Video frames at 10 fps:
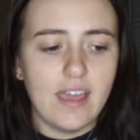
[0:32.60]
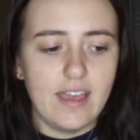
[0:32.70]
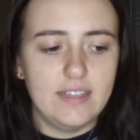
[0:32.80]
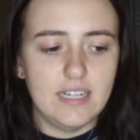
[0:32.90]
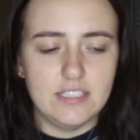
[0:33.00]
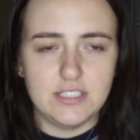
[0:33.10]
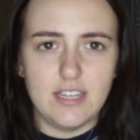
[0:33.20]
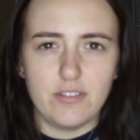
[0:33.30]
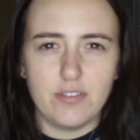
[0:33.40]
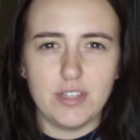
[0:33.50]
and I just
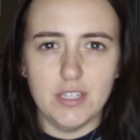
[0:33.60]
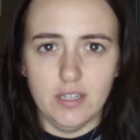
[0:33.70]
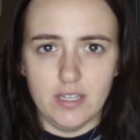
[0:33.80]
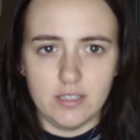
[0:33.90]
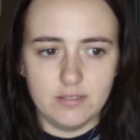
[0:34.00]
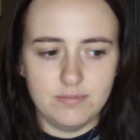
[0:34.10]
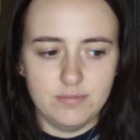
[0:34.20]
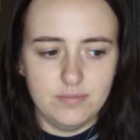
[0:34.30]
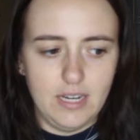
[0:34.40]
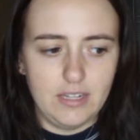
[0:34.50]
never really
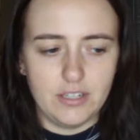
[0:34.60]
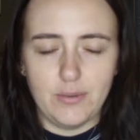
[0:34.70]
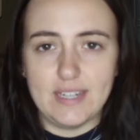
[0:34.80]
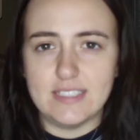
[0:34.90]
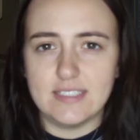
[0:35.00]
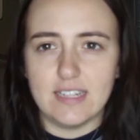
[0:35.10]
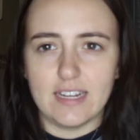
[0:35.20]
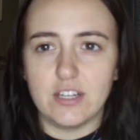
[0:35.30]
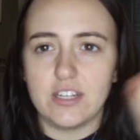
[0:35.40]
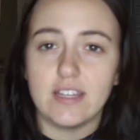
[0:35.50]
I don't know, I
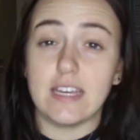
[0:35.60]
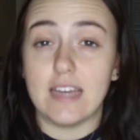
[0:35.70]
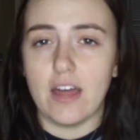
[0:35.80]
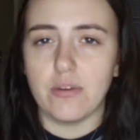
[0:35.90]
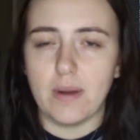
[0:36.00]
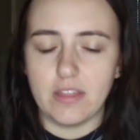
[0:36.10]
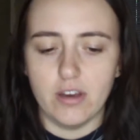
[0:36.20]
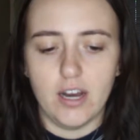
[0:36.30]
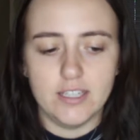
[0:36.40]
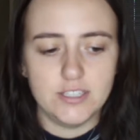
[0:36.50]
couldn't gather my
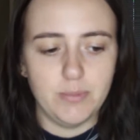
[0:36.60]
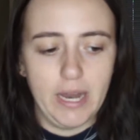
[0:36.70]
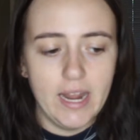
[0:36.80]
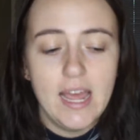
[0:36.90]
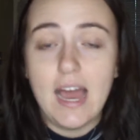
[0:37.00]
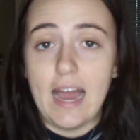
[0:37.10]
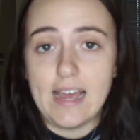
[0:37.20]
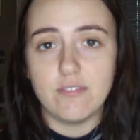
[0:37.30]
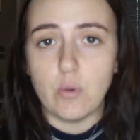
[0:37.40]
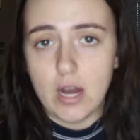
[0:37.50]
thoughts, but I
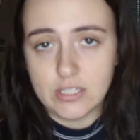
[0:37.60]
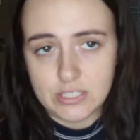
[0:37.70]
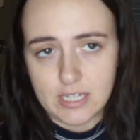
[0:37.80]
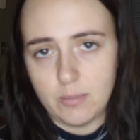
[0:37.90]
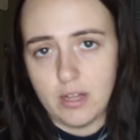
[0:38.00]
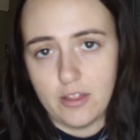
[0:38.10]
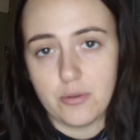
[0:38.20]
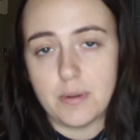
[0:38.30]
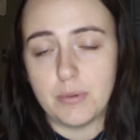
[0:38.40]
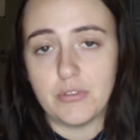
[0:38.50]
have watched a couple
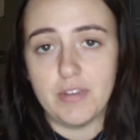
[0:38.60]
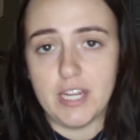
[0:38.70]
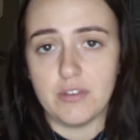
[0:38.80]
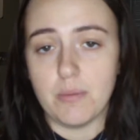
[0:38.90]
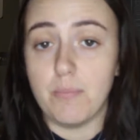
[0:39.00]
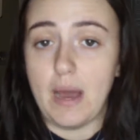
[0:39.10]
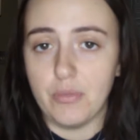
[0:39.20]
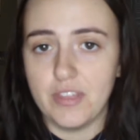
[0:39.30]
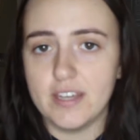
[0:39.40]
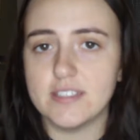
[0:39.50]
other people's videos
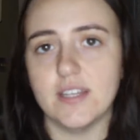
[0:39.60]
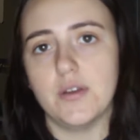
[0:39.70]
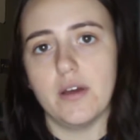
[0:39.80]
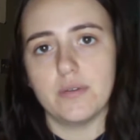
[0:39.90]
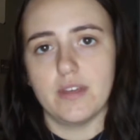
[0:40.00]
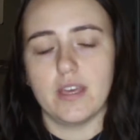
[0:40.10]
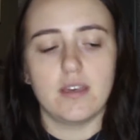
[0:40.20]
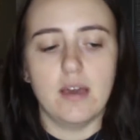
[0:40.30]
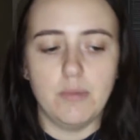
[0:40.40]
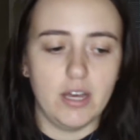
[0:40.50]
about this, so don't
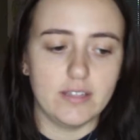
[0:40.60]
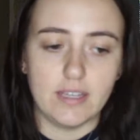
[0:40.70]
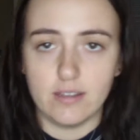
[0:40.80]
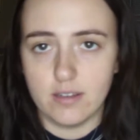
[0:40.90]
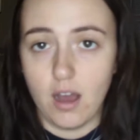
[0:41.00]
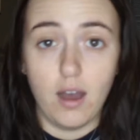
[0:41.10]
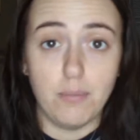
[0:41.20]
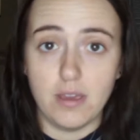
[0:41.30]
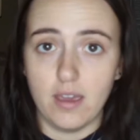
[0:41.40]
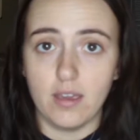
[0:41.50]
I'm not
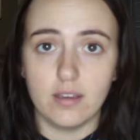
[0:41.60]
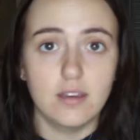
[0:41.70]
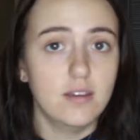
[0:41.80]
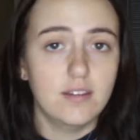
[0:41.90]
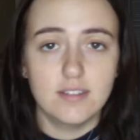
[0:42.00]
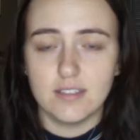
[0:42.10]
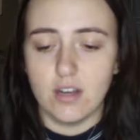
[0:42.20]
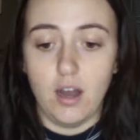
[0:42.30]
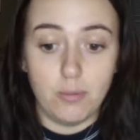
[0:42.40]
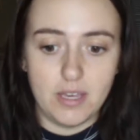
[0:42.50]
copying
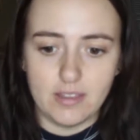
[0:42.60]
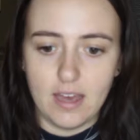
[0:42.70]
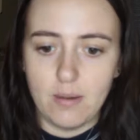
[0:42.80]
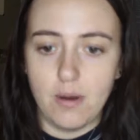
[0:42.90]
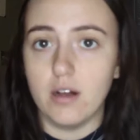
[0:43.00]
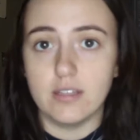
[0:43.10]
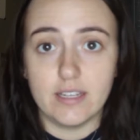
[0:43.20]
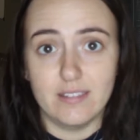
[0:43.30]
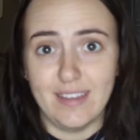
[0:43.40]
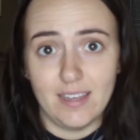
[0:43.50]
them. I'll
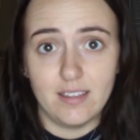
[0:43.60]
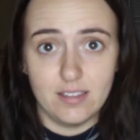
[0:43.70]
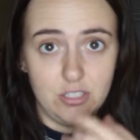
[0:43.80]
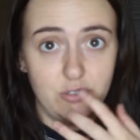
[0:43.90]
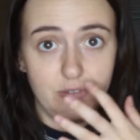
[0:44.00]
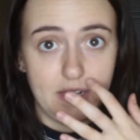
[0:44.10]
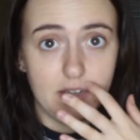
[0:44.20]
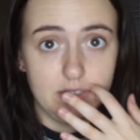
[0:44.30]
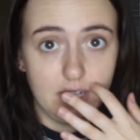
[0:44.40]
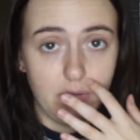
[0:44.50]
link the 2
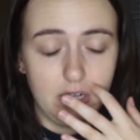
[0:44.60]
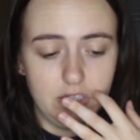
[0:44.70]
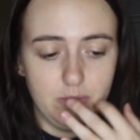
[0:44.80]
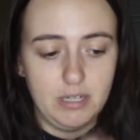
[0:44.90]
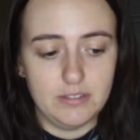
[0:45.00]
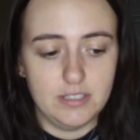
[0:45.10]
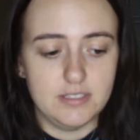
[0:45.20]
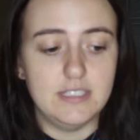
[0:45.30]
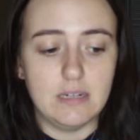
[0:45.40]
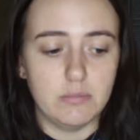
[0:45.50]
videos that I watched about
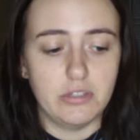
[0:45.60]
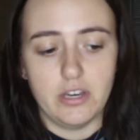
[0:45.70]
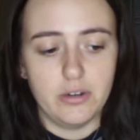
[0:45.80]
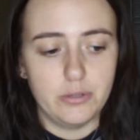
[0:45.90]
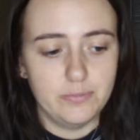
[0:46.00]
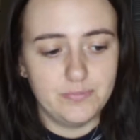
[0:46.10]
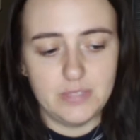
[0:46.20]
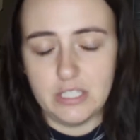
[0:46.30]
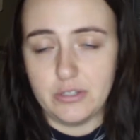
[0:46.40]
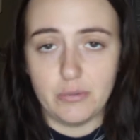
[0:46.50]
this down below
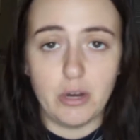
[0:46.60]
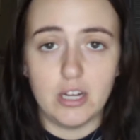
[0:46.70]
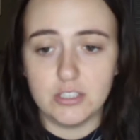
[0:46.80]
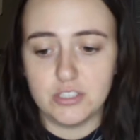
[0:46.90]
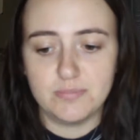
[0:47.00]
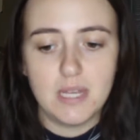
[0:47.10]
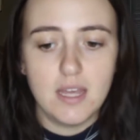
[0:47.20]
that you can watch.